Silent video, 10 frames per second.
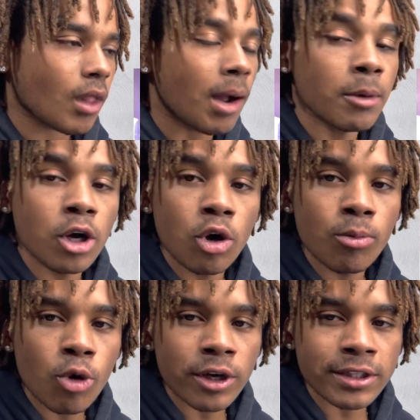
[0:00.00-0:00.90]
I'm gonna go
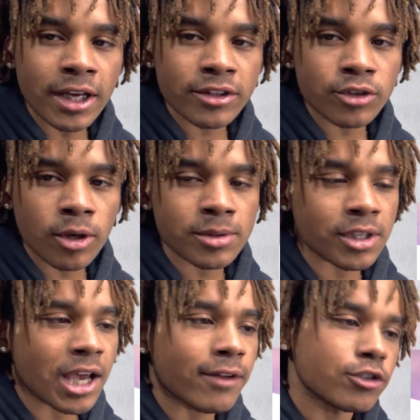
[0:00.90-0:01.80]
more in depth, you know what I'm saying,
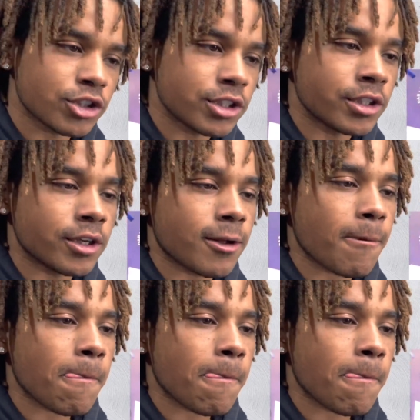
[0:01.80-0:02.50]
after she done.